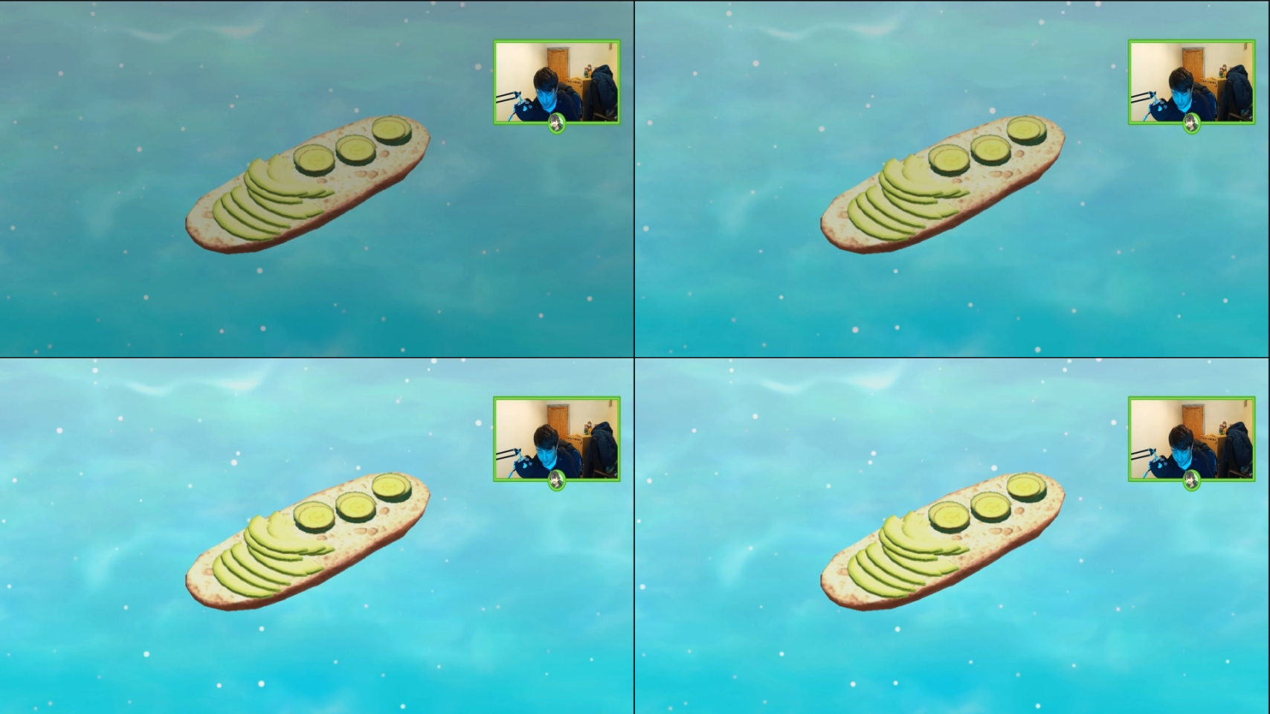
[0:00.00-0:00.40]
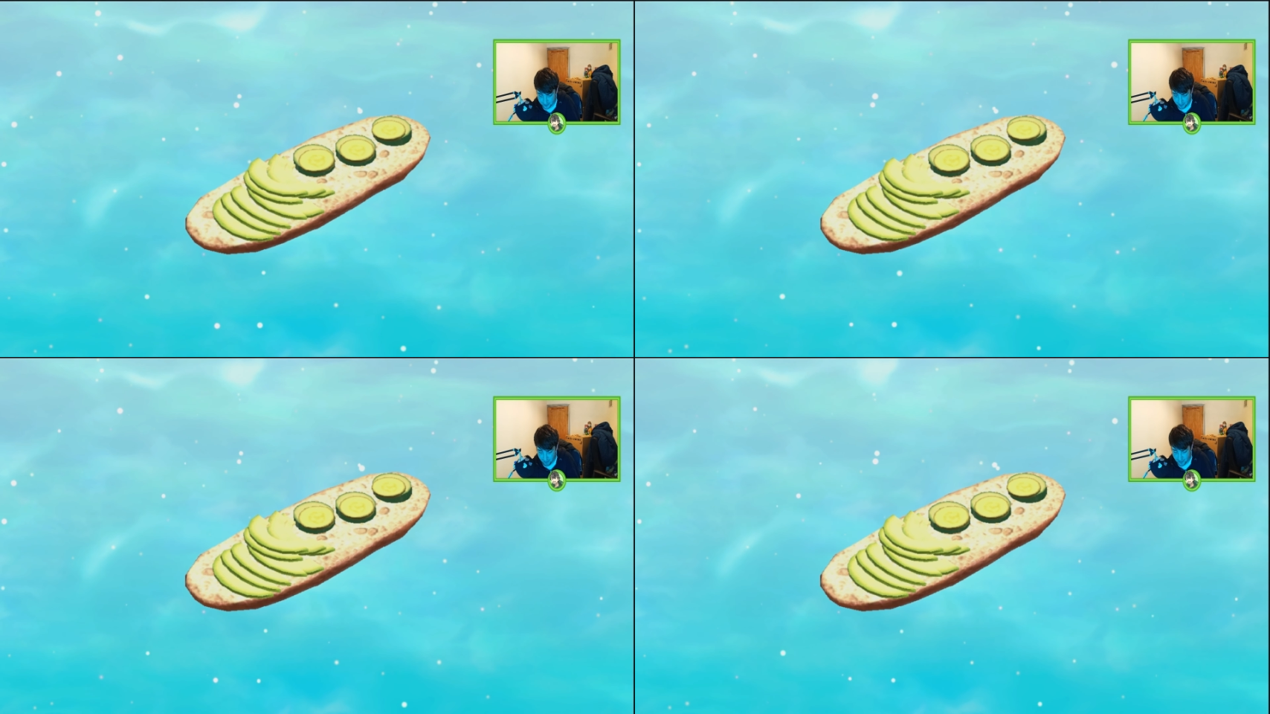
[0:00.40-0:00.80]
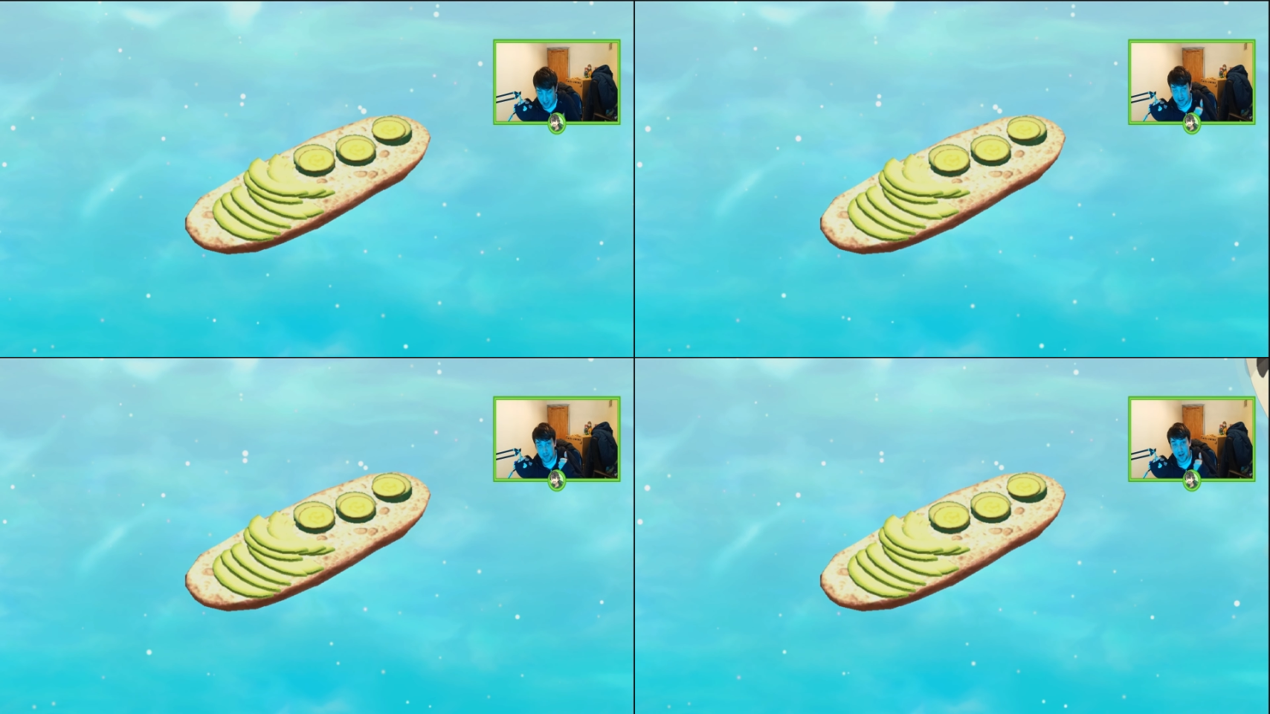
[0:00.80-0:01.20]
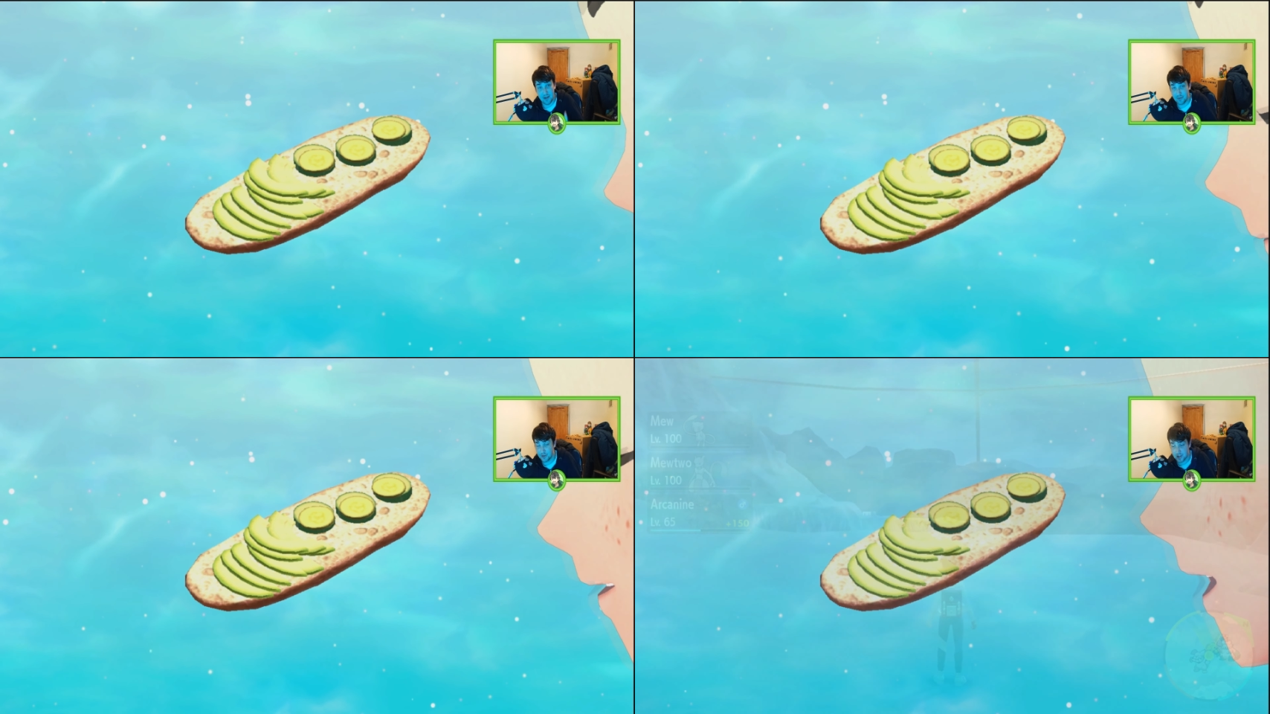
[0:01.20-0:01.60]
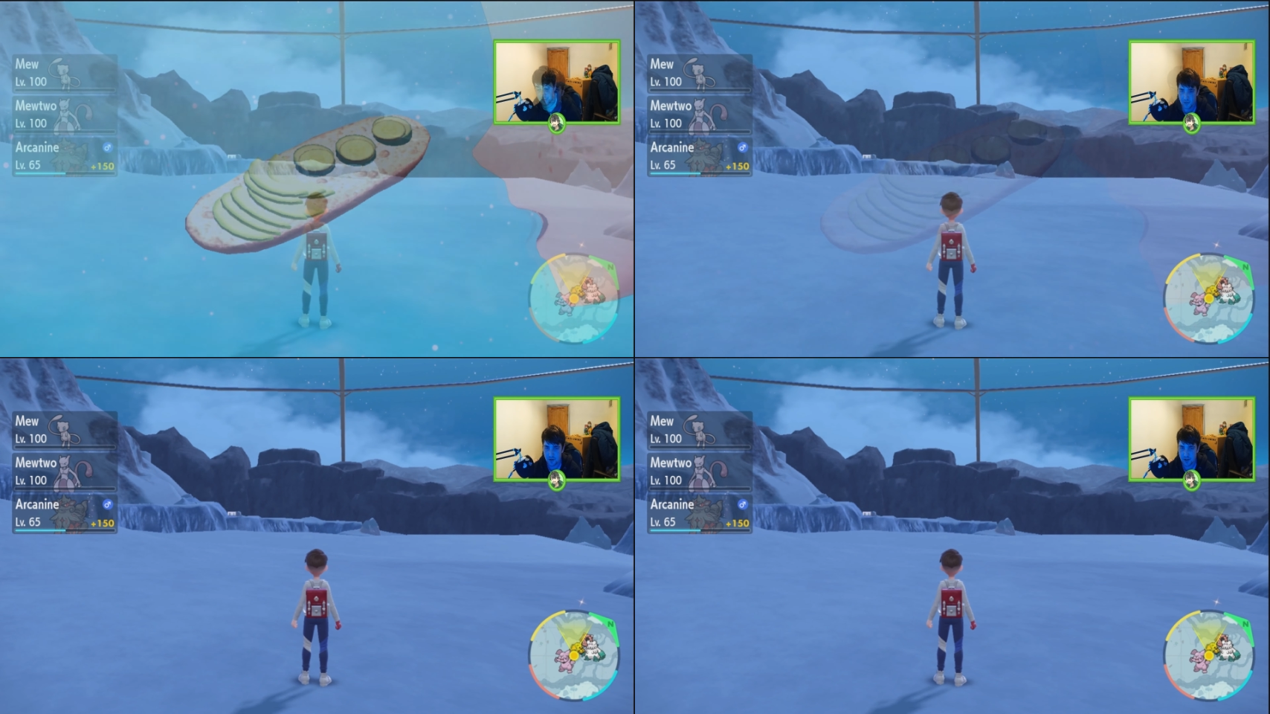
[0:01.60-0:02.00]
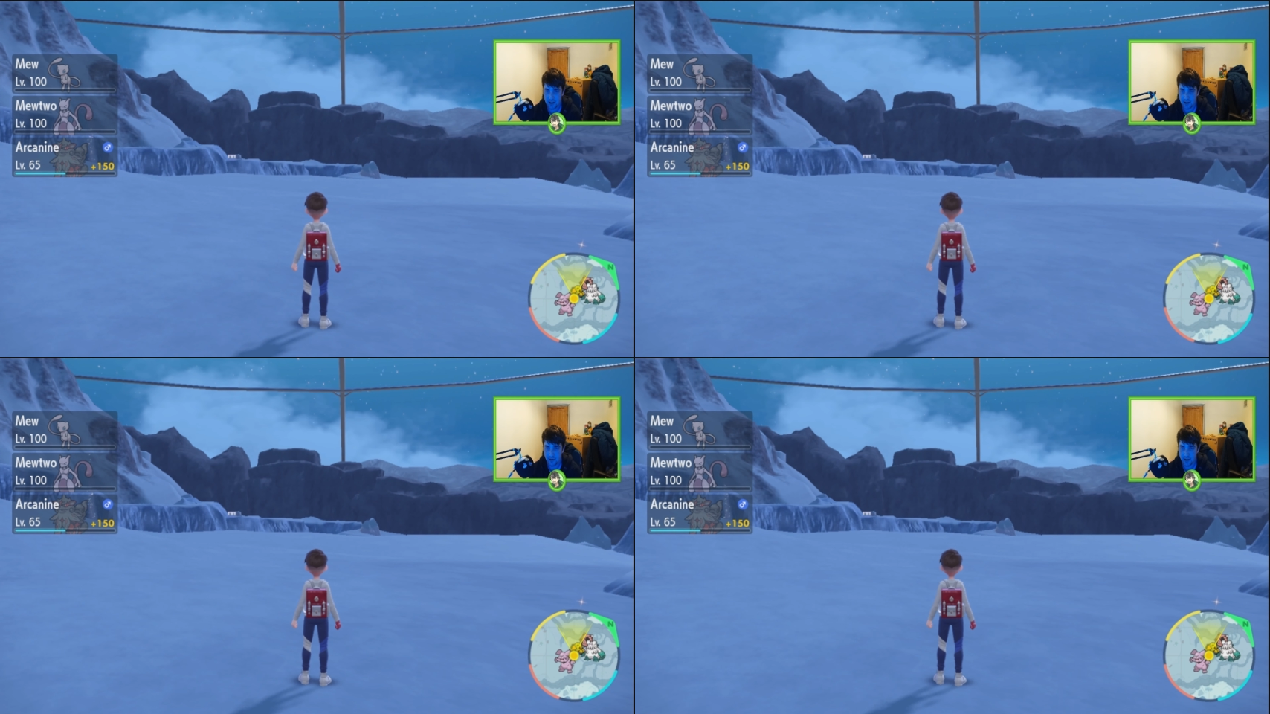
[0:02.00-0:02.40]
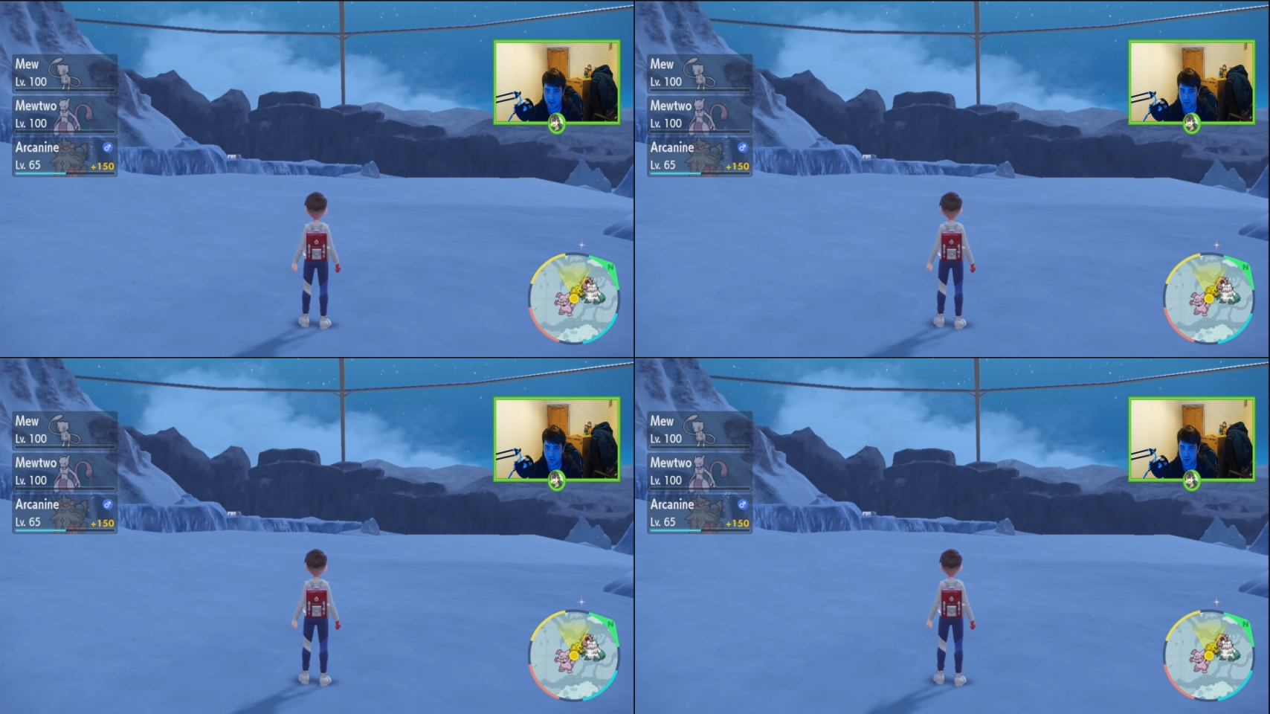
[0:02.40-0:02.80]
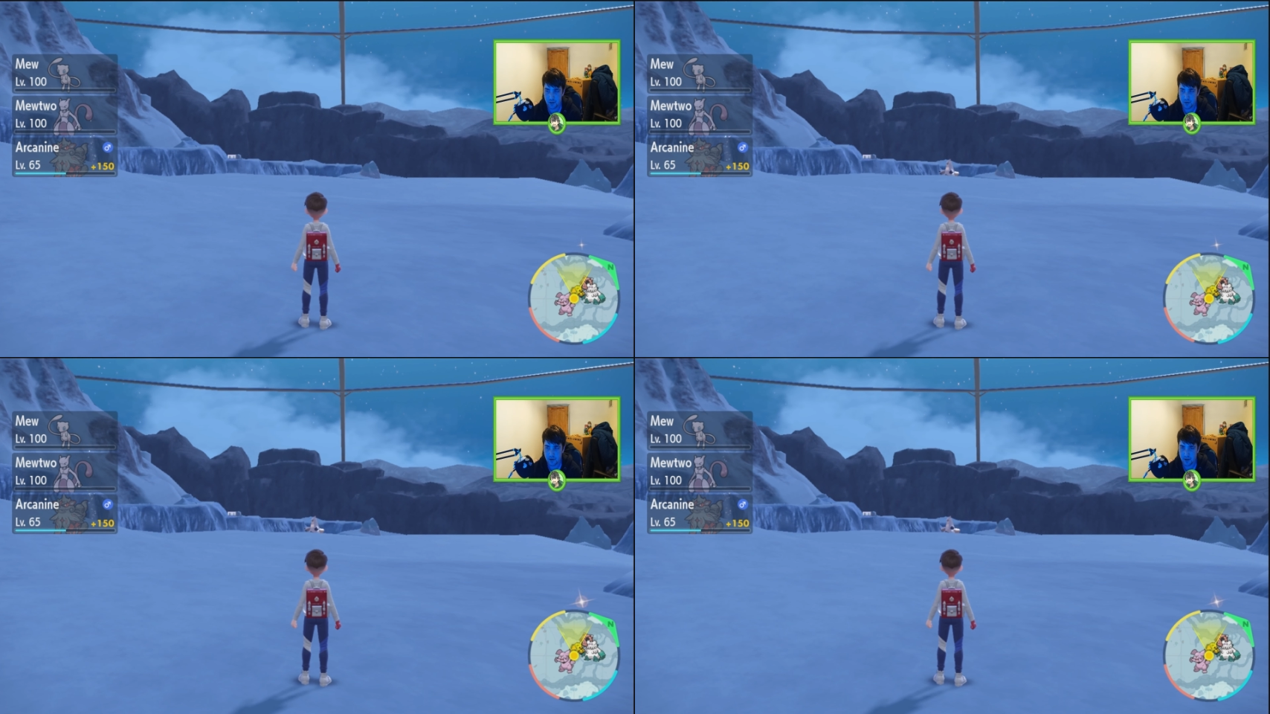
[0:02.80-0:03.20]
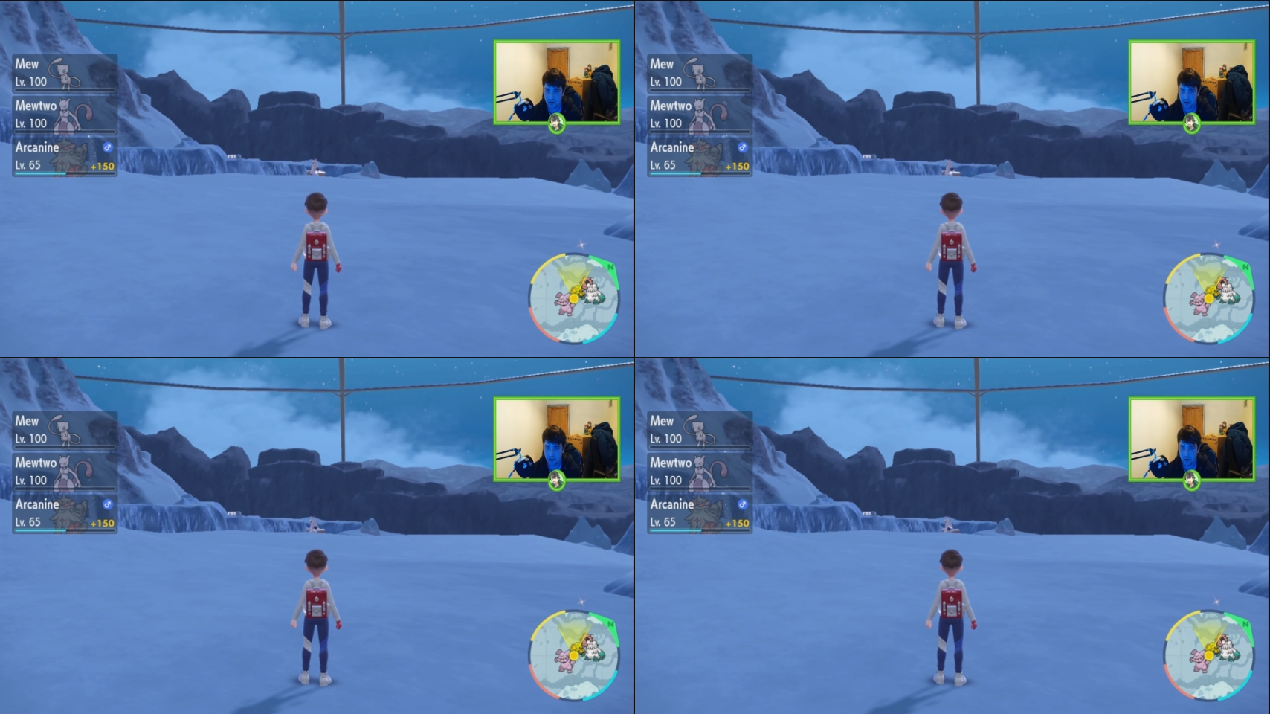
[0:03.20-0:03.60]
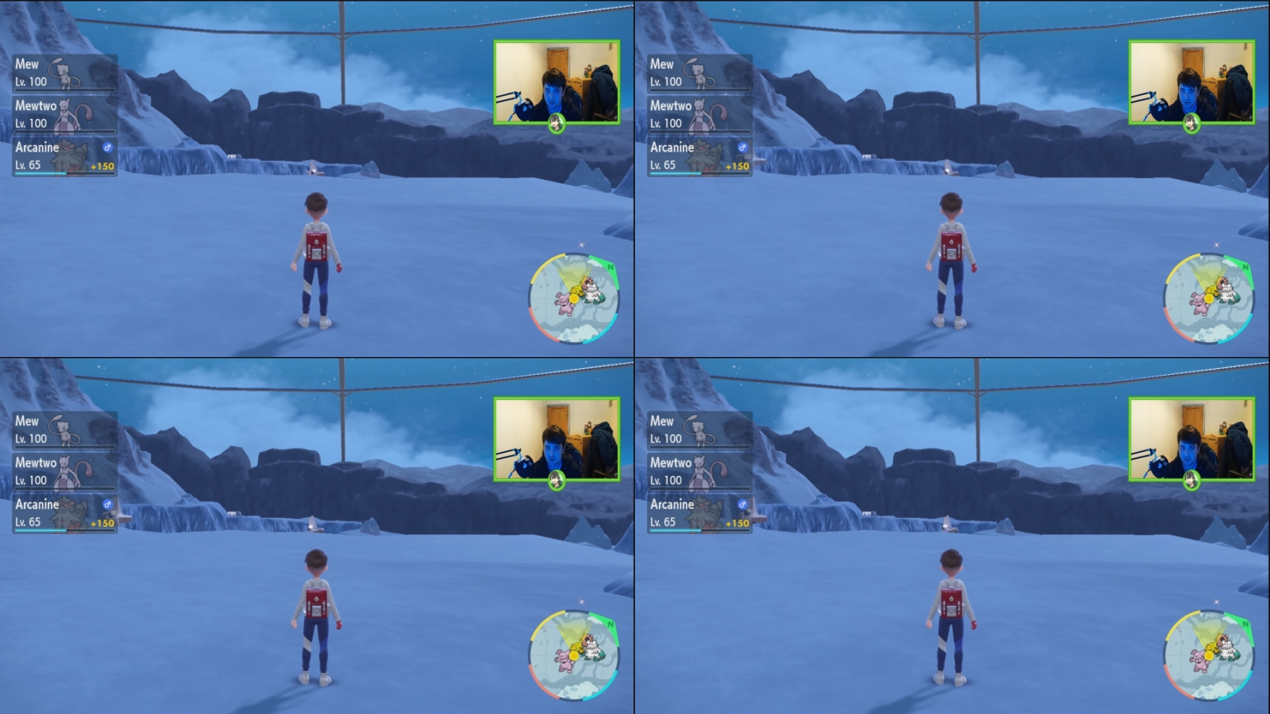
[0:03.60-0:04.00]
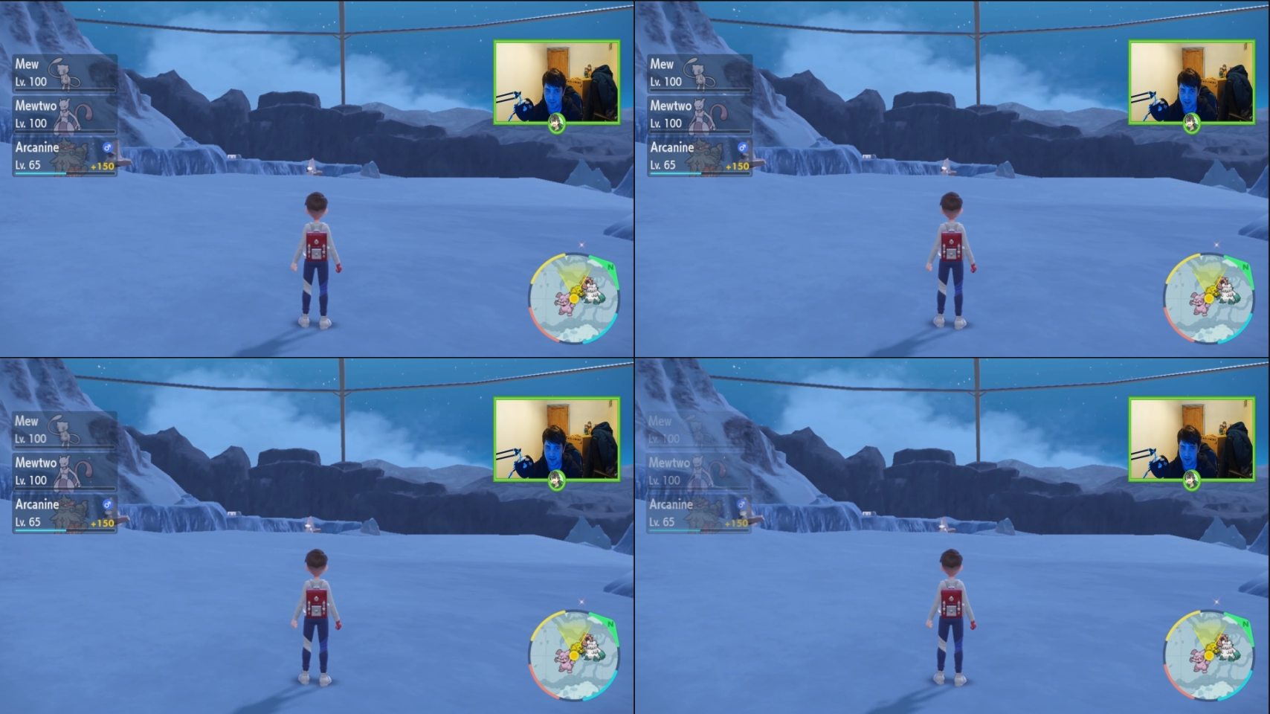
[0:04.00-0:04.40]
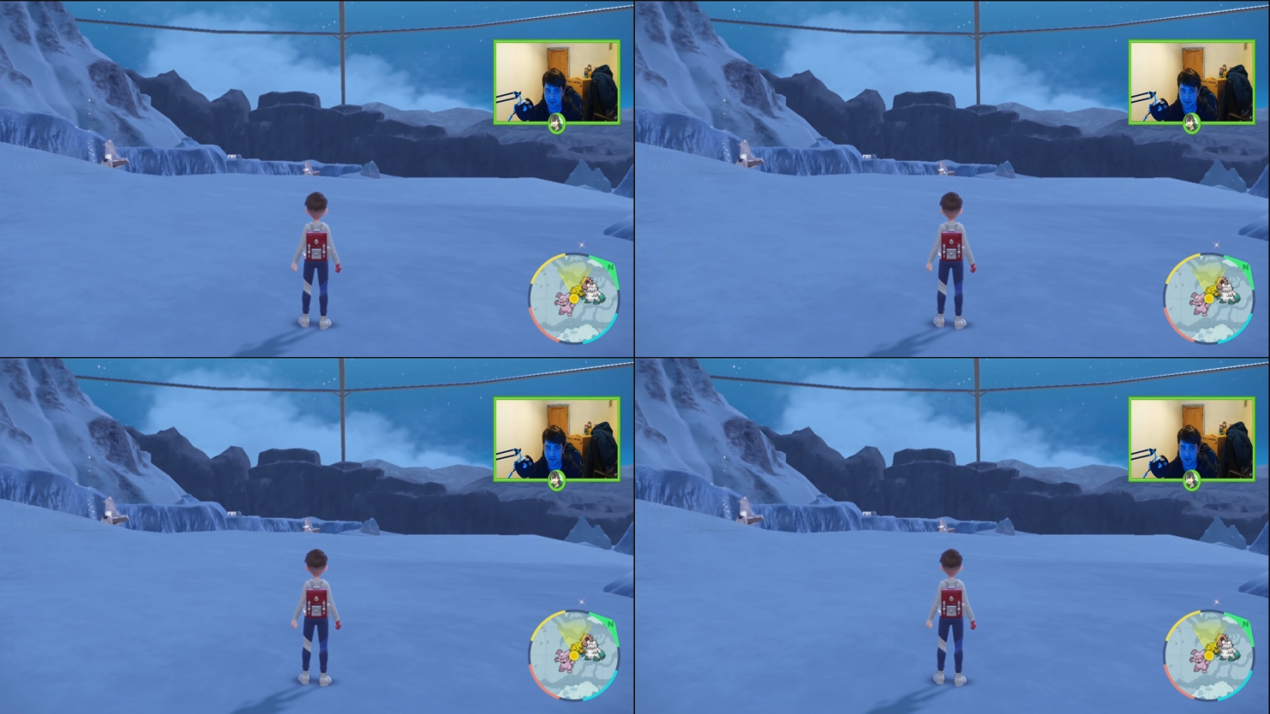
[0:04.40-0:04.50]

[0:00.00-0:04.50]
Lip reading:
(no speaker visible)